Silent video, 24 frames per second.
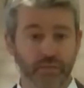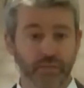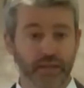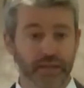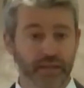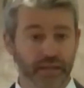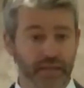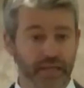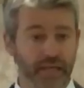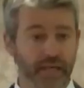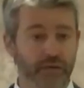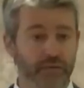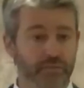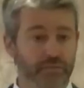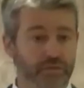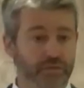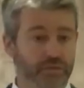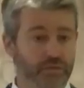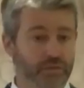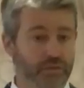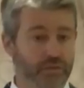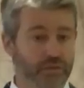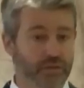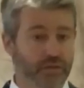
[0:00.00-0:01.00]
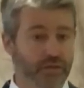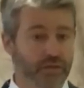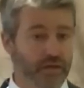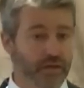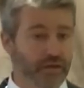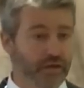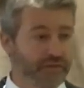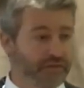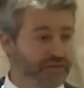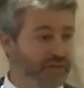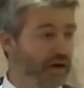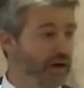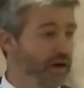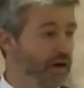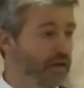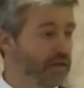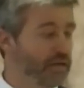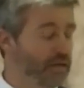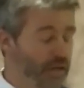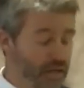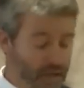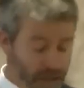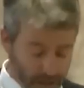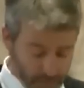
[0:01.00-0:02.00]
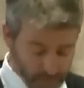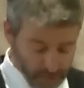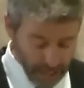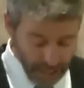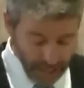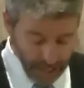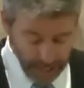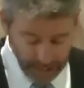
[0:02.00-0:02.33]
by the counsels of God. I will